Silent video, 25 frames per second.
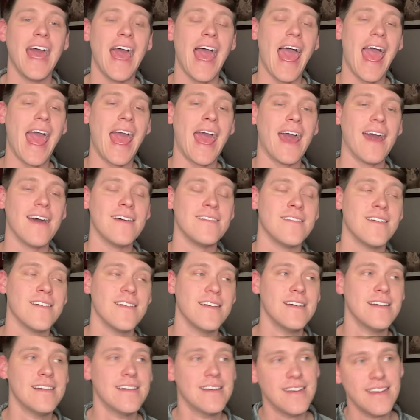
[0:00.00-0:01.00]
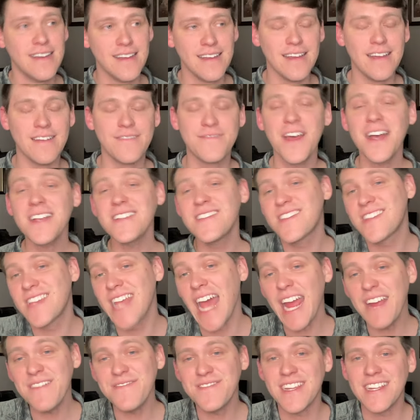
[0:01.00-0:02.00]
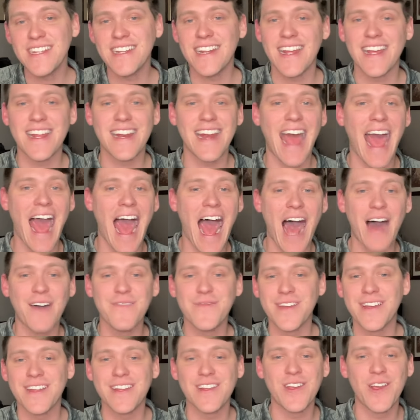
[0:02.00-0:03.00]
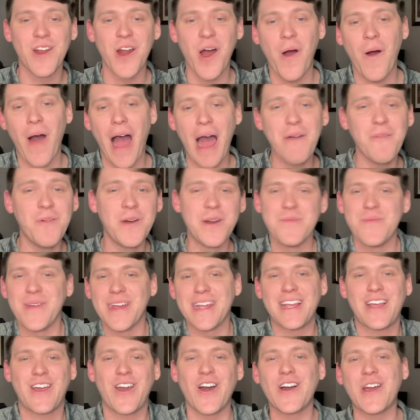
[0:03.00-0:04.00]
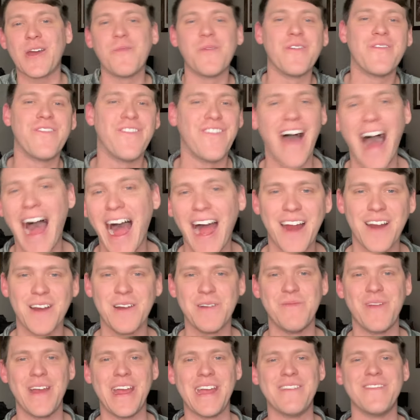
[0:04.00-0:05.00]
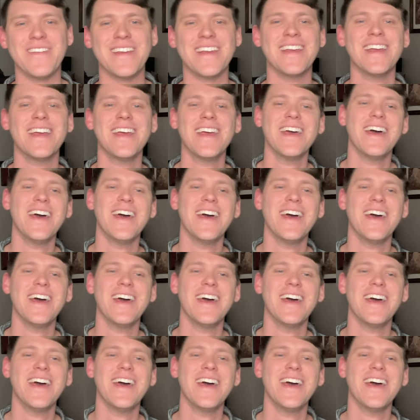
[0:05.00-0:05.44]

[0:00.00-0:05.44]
And if that safety didn't happen, you know, I would have been cooking with fire, baby.